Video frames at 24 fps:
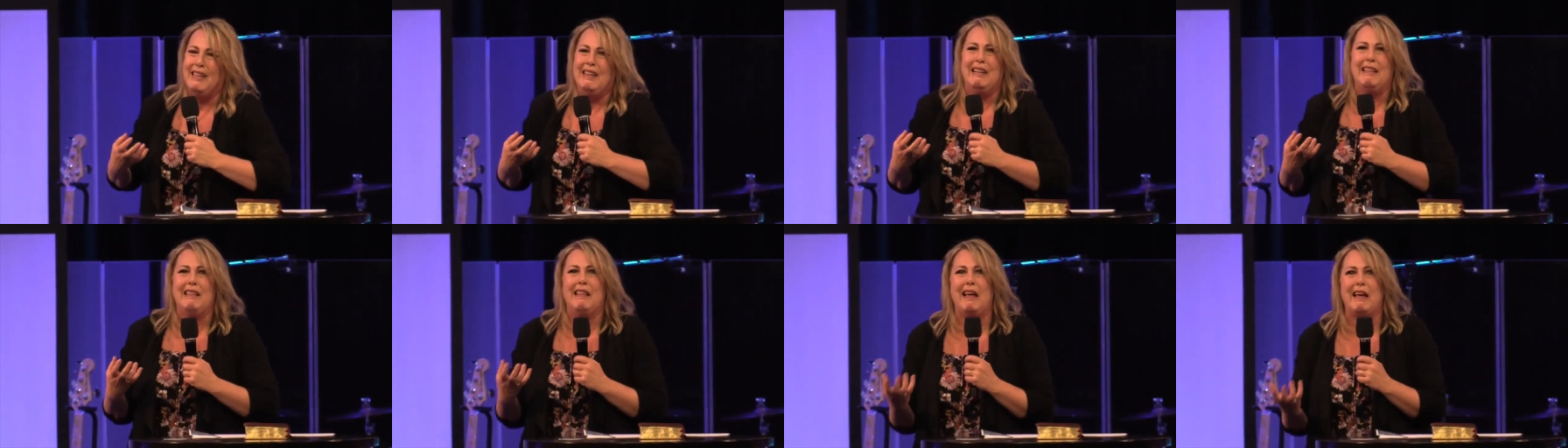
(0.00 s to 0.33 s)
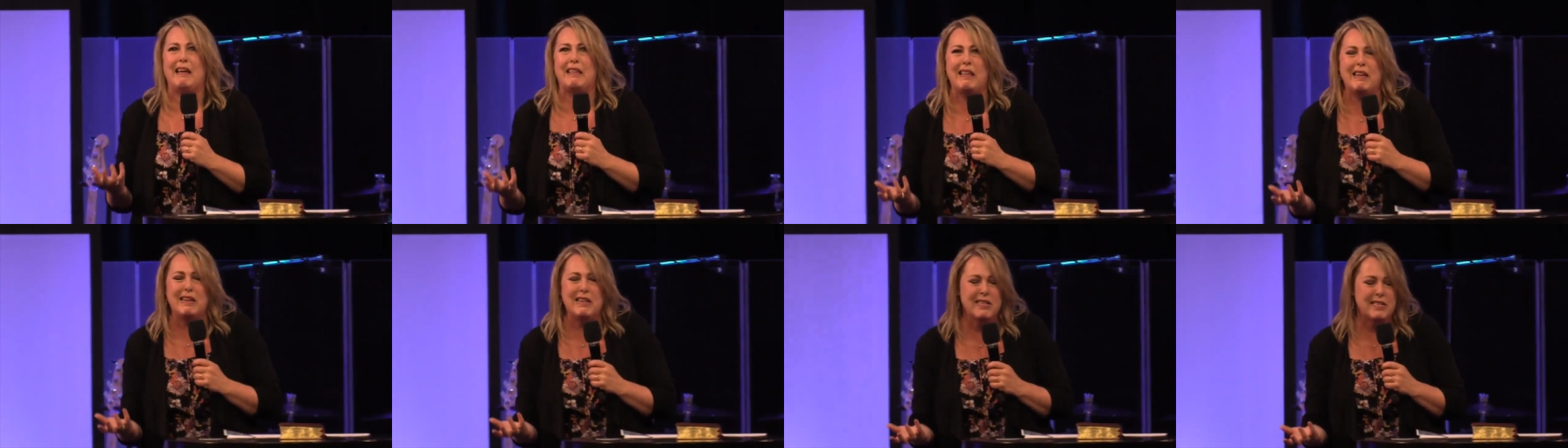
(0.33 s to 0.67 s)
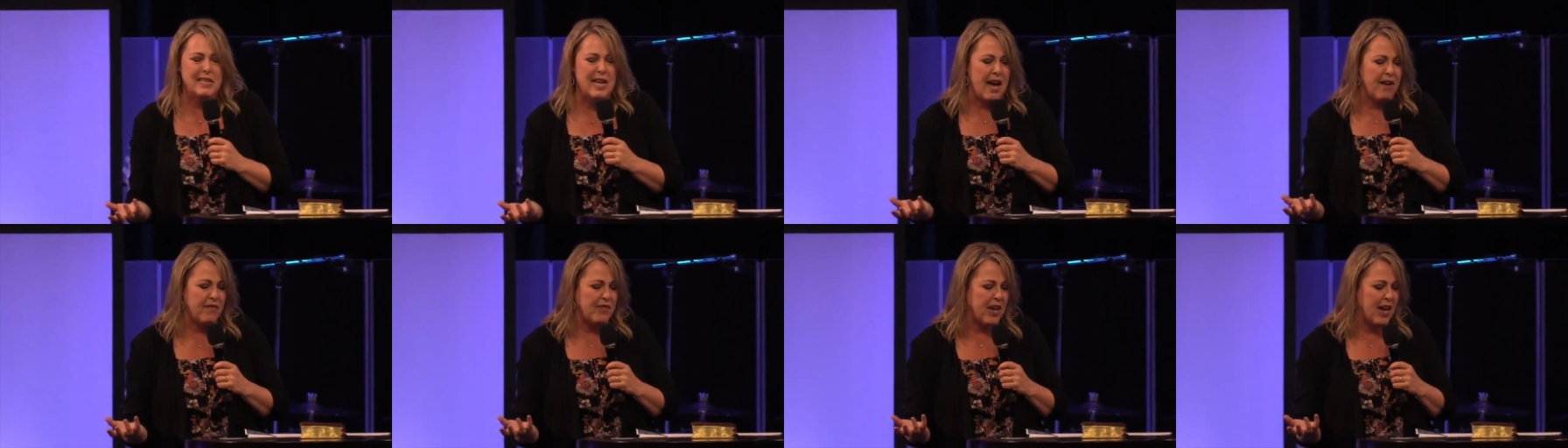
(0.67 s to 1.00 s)
like they just
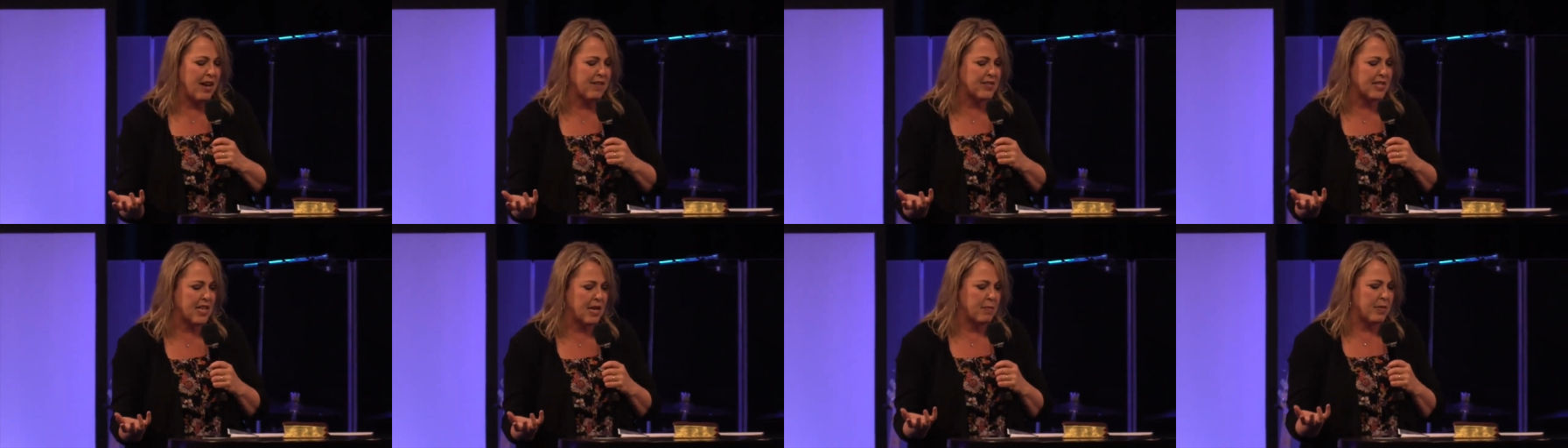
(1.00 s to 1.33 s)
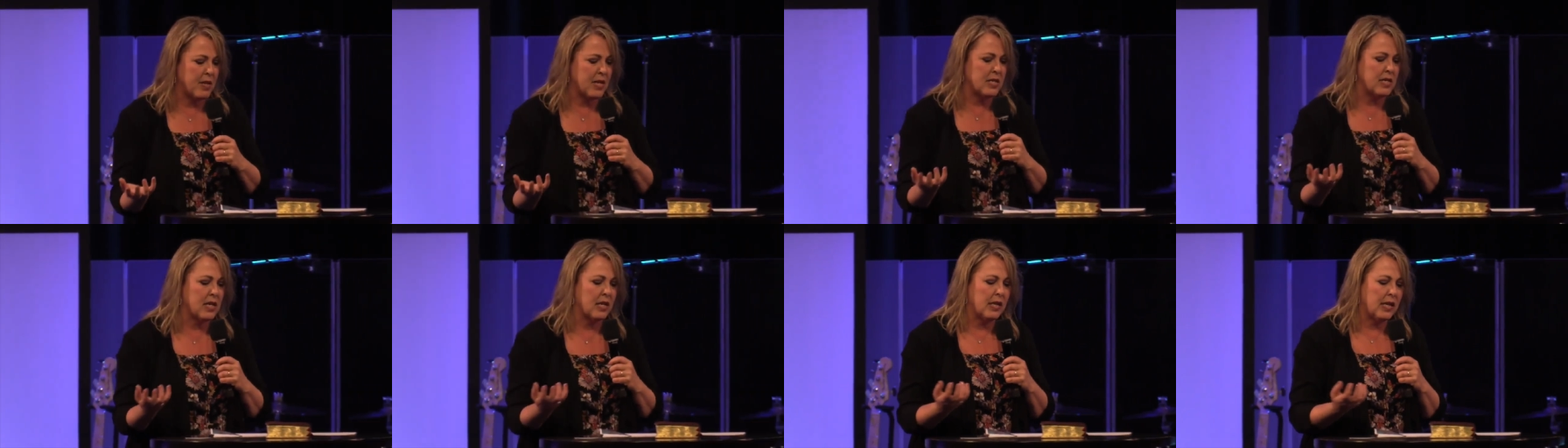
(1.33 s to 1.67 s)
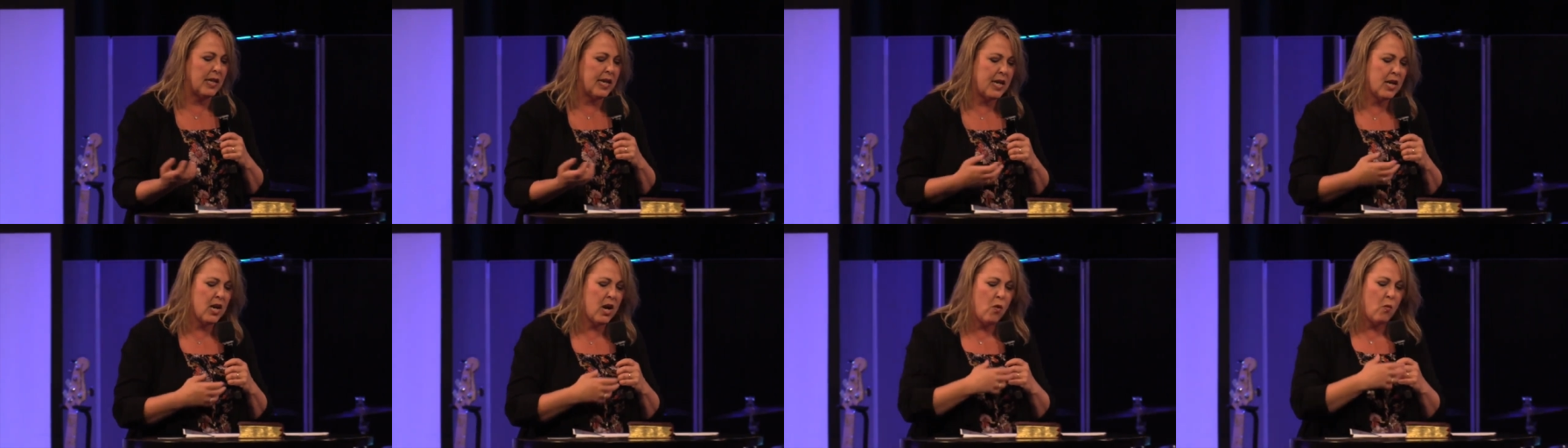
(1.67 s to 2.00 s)
have to have something to
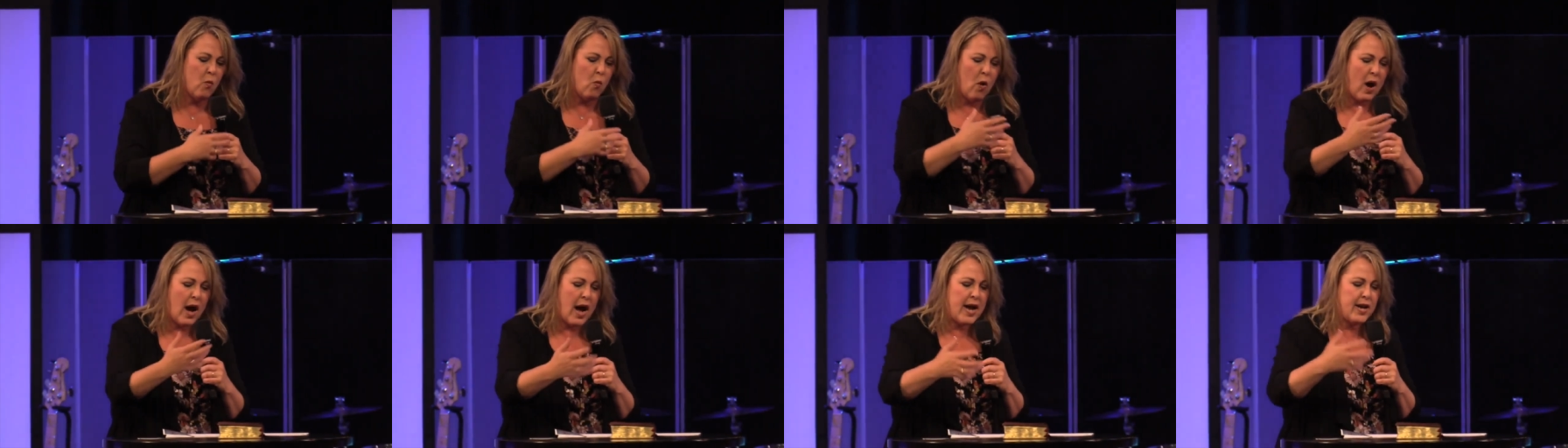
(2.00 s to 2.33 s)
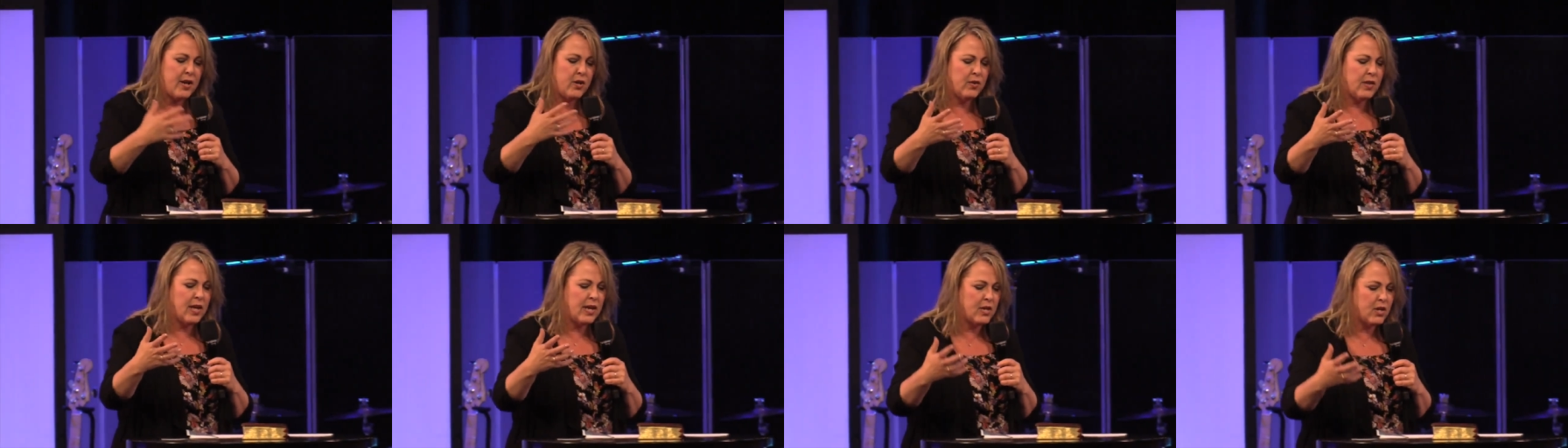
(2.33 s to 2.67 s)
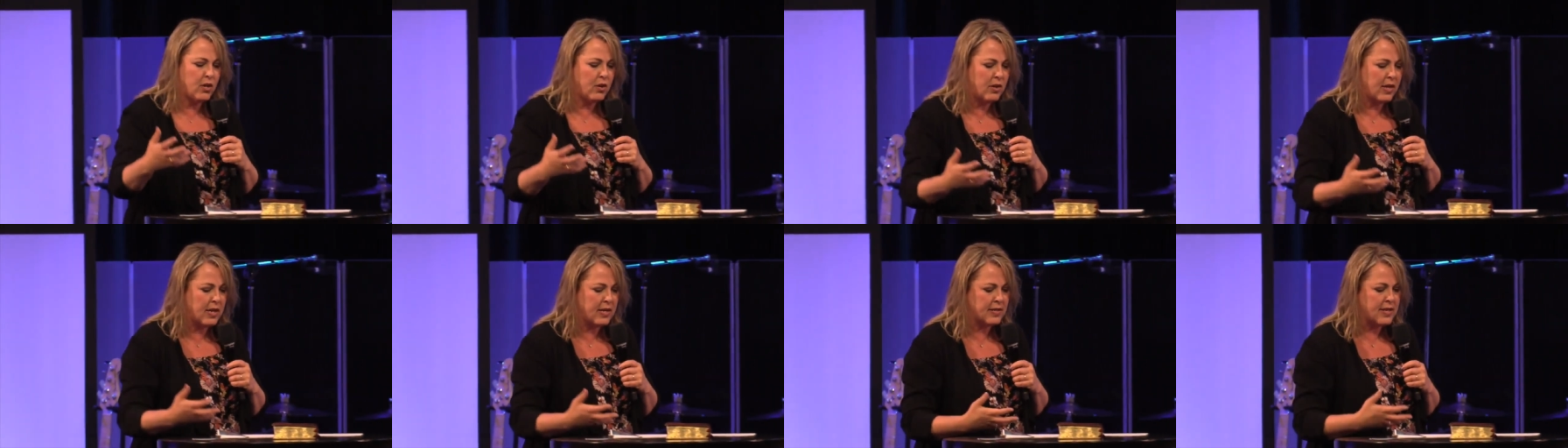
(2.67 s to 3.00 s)
lean on? Why do they do
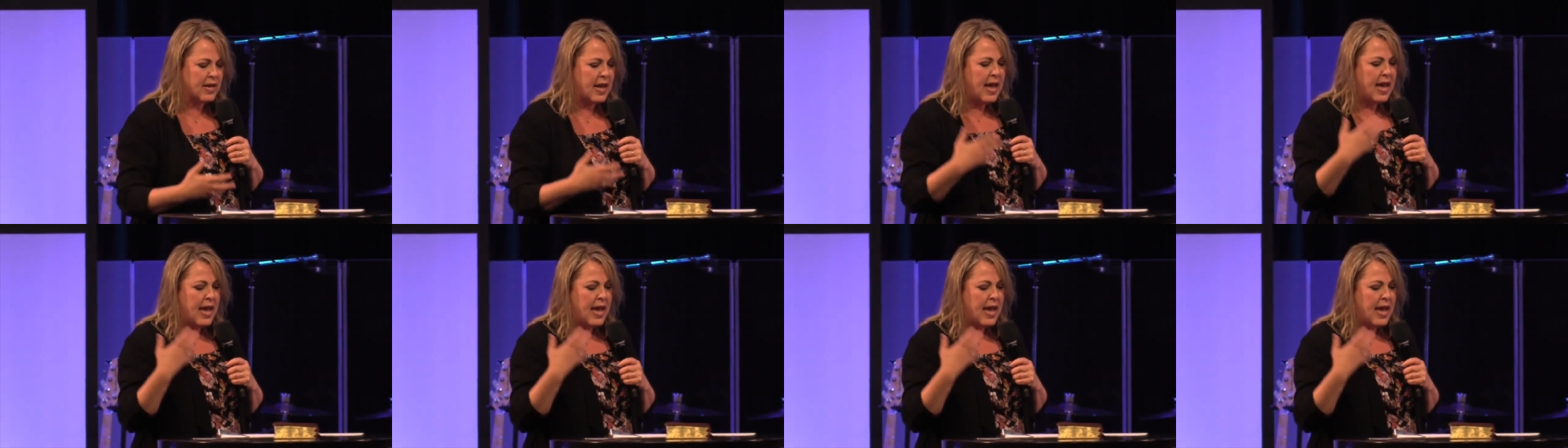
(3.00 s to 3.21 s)
this?